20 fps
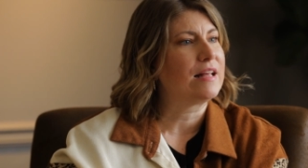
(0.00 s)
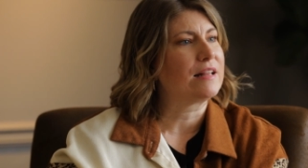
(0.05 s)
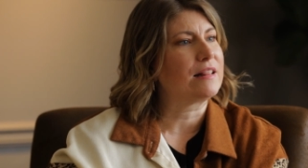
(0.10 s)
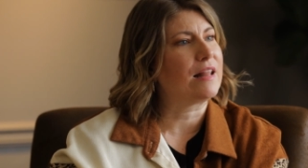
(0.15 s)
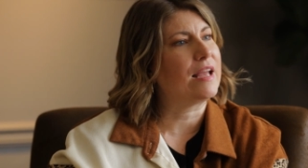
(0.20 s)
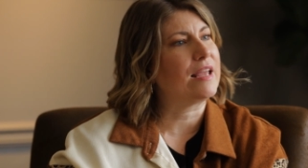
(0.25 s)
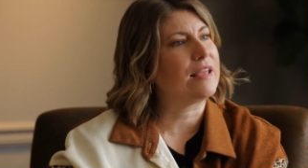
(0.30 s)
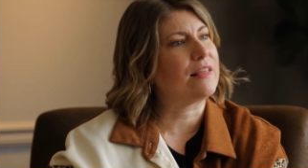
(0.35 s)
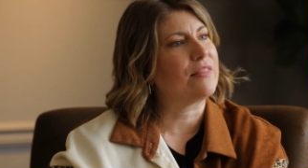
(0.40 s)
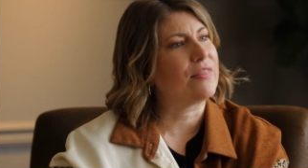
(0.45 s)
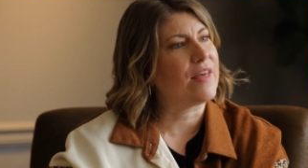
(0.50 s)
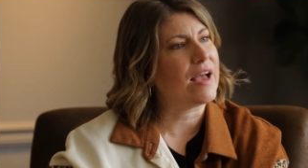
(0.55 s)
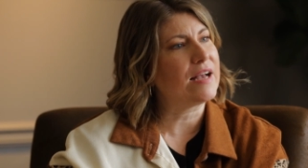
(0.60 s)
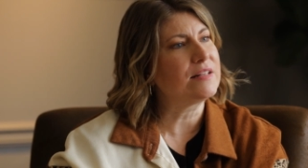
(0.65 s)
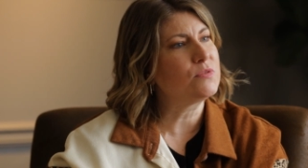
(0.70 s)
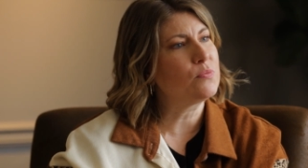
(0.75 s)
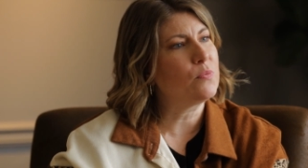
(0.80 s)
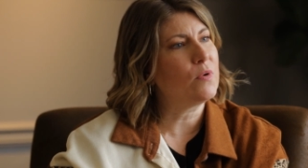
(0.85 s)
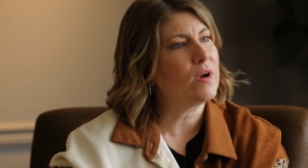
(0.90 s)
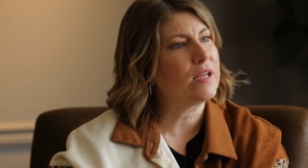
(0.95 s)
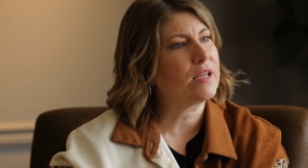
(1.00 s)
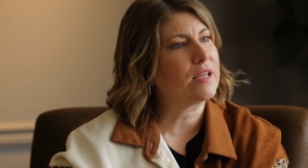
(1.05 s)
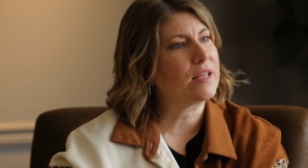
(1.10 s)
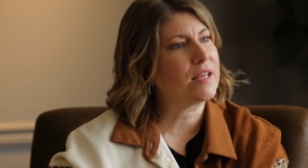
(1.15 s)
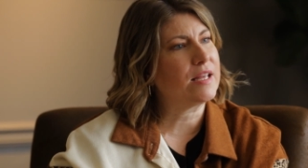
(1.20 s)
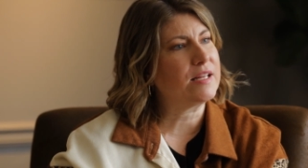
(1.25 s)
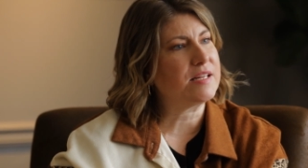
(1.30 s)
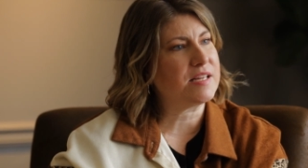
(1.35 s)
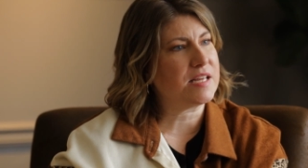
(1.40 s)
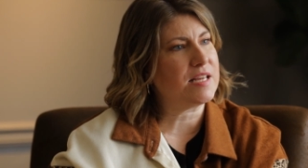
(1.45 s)
Like that's what
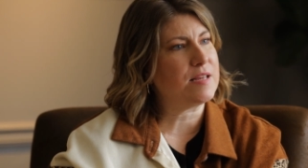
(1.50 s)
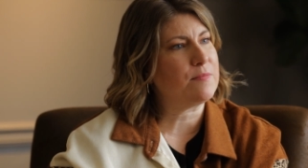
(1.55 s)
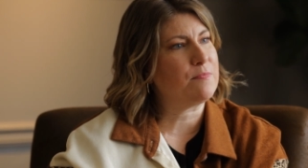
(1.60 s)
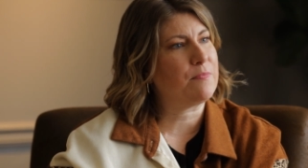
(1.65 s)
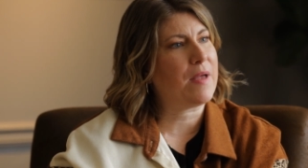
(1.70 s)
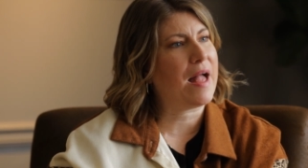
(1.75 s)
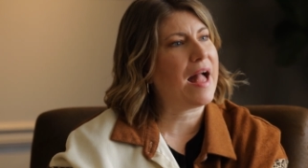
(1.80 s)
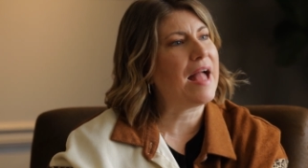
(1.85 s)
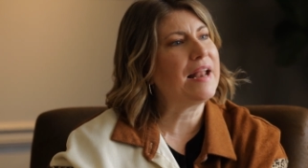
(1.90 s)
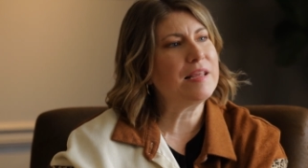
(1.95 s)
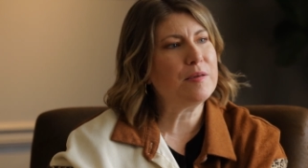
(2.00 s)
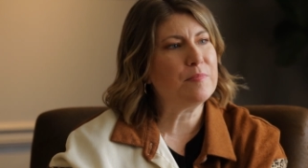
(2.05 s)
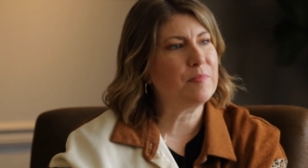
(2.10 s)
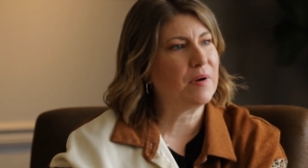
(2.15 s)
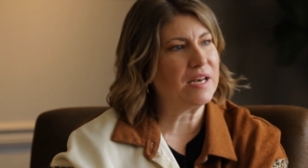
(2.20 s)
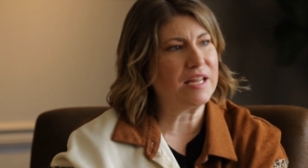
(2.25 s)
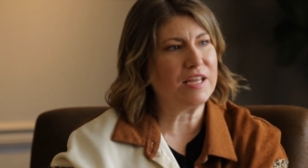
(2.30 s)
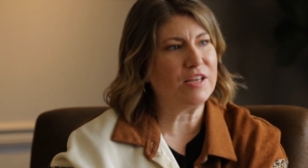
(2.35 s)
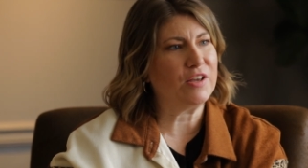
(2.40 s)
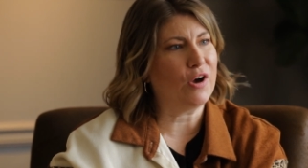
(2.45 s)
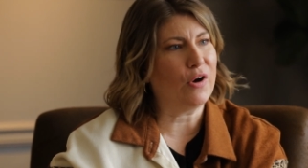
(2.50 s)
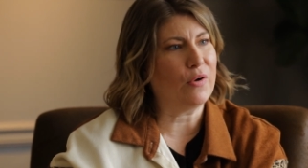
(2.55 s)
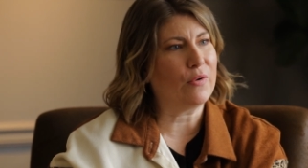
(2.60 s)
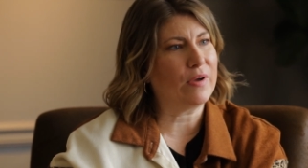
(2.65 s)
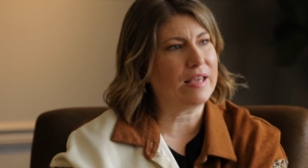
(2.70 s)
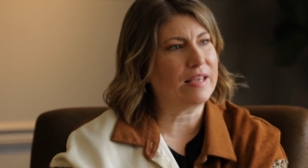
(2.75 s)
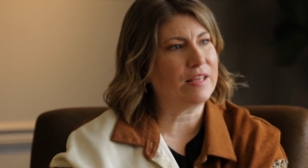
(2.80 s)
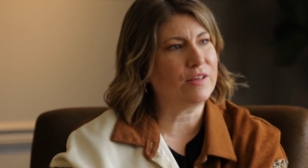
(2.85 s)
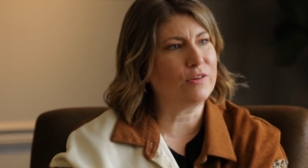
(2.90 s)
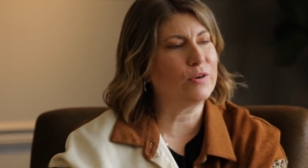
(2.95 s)
can keep anybody
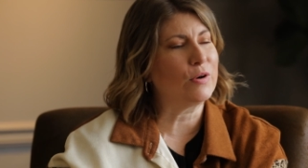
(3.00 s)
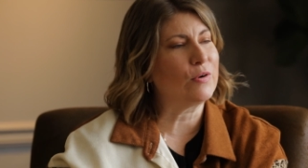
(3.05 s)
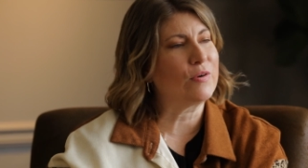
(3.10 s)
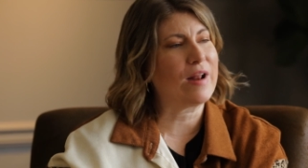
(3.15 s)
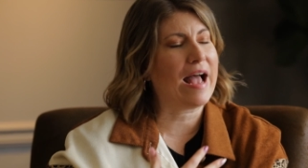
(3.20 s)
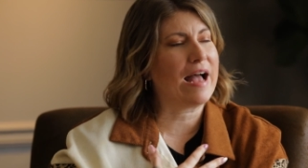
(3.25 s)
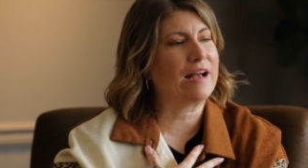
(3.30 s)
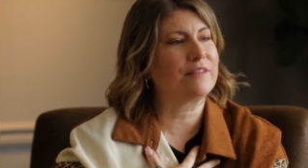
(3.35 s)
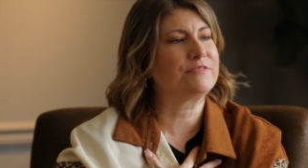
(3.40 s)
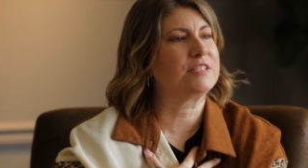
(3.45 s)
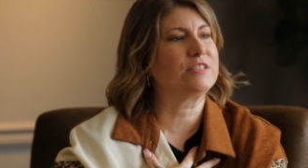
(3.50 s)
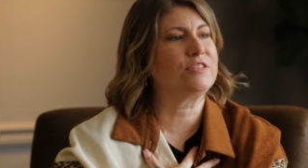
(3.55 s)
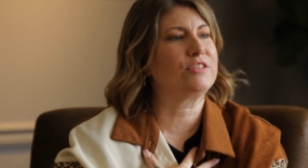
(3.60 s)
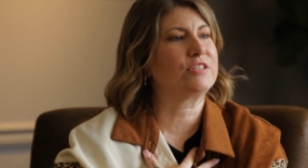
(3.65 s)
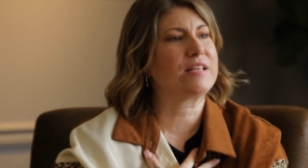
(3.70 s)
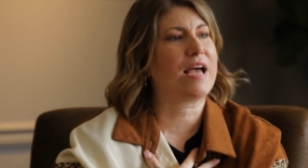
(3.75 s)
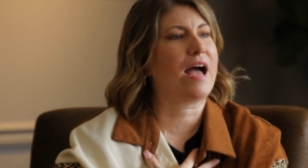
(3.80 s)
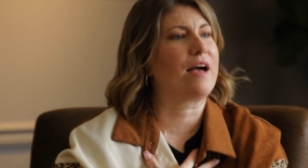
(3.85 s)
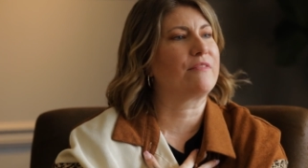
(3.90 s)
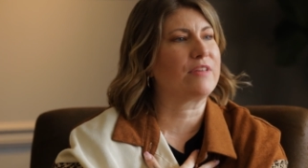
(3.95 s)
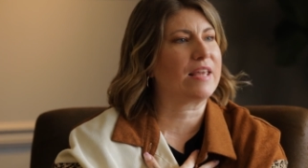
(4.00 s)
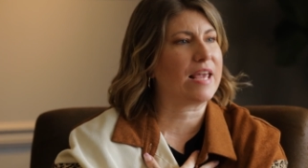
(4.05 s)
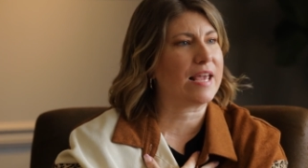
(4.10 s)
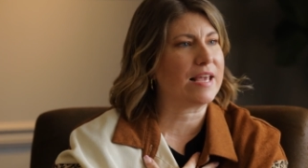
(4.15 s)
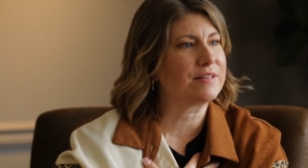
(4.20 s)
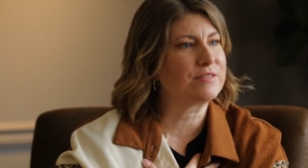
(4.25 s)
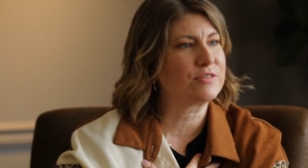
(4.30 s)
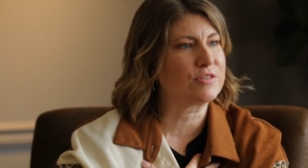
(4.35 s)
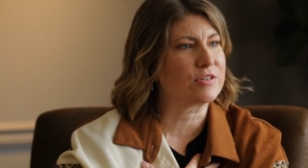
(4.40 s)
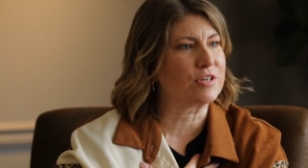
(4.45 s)
going. You don't have to just have
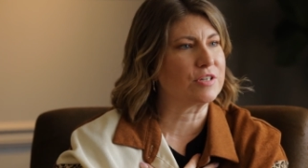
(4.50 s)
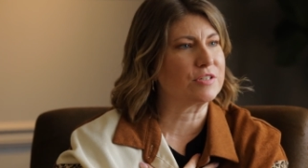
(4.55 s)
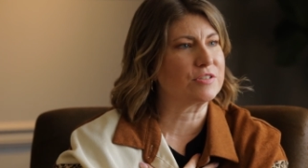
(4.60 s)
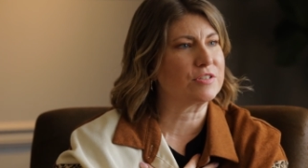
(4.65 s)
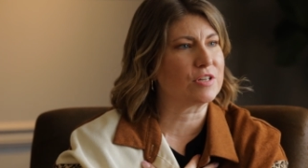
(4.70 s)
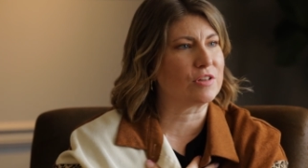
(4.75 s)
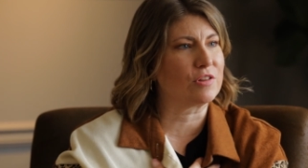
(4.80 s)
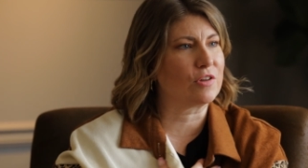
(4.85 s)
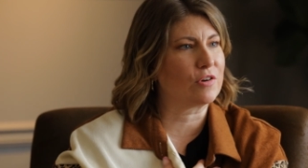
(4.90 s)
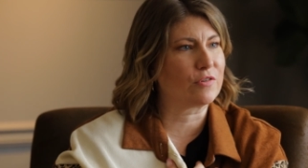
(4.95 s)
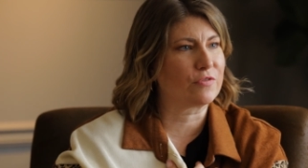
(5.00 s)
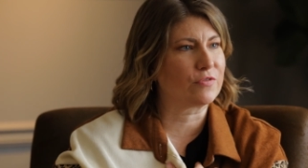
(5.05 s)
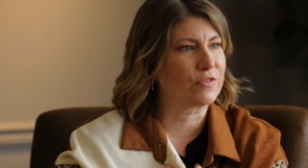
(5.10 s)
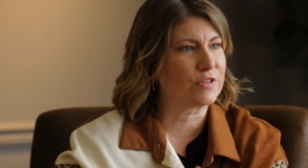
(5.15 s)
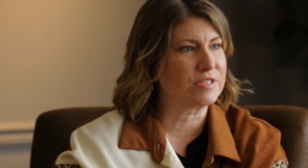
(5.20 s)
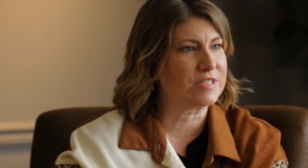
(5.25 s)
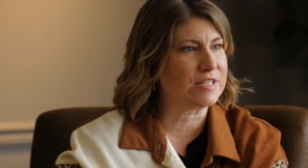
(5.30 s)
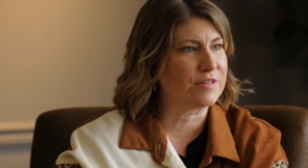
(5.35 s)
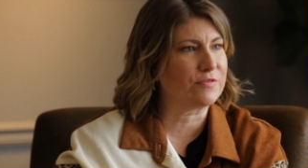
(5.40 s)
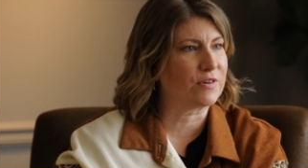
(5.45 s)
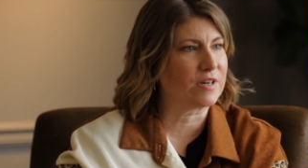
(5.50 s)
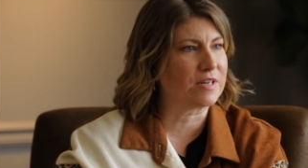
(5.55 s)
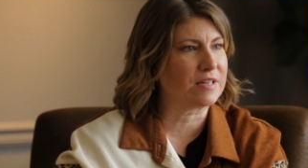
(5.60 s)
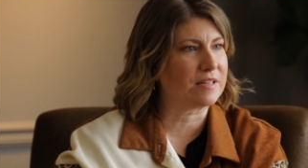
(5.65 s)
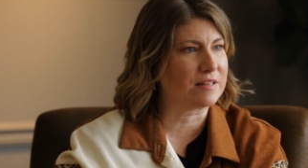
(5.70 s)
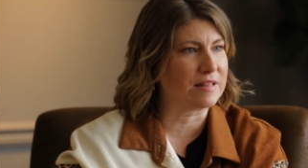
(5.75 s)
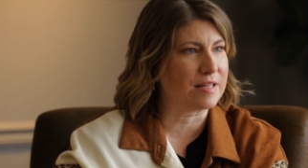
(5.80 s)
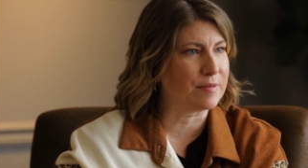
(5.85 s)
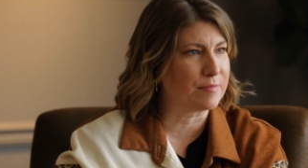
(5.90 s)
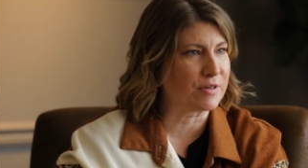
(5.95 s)
cancer to look for
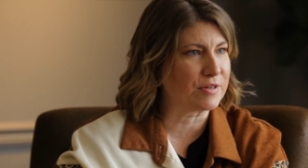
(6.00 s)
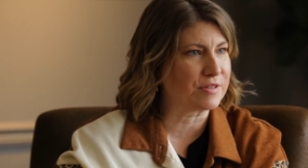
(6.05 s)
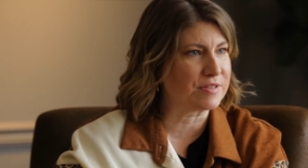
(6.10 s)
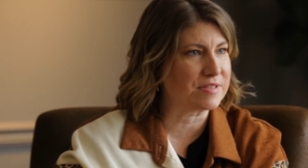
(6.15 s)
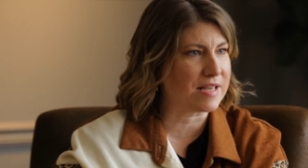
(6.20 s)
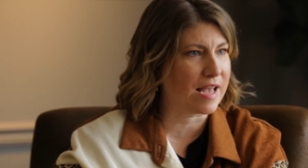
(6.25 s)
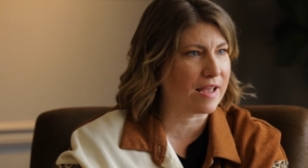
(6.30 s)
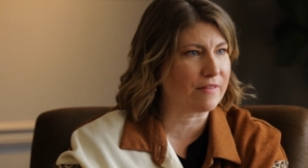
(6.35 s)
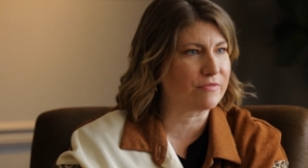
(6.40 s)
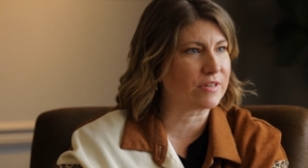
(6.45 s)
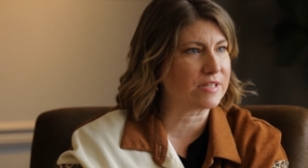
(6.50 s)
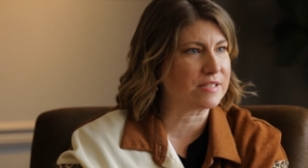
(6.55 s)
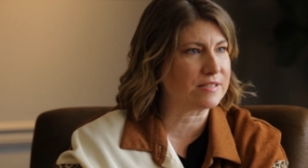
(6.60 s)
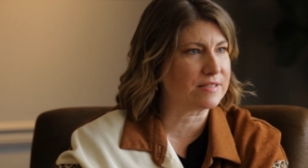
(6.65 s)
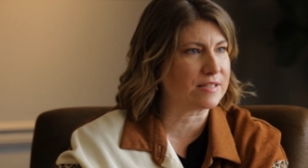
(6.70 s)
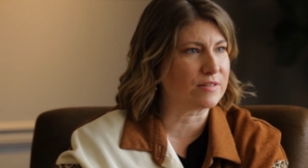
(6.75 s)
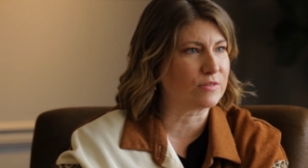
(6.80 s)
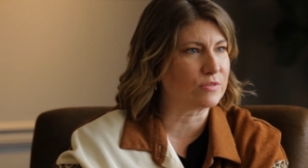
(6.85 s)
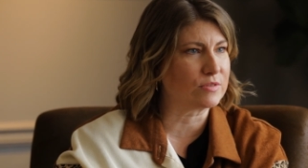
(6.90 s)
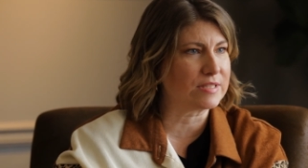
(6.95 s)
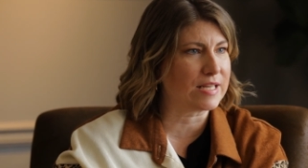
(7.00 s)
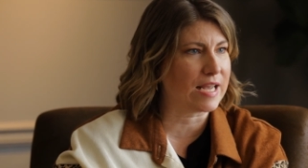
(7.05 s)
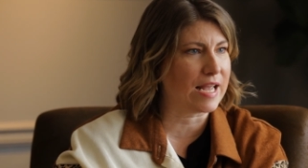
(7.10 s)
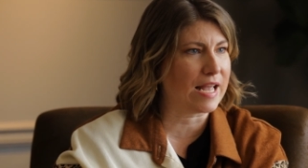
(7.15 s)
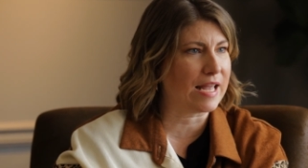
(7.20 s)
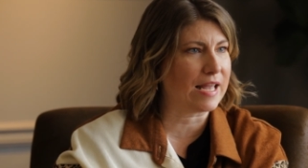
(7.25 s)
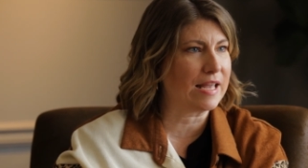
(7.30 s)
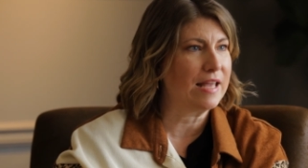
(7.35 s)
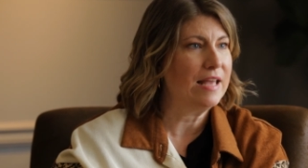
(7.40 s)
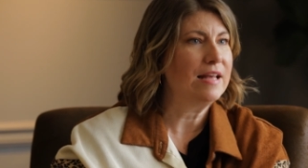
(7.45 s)
different glimmers every single
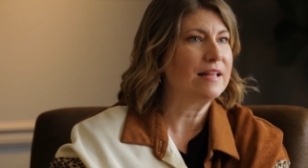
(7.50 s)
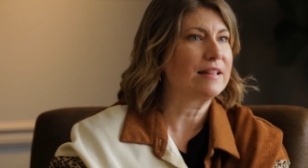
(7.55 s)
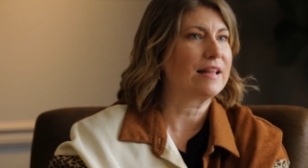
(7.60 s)
day.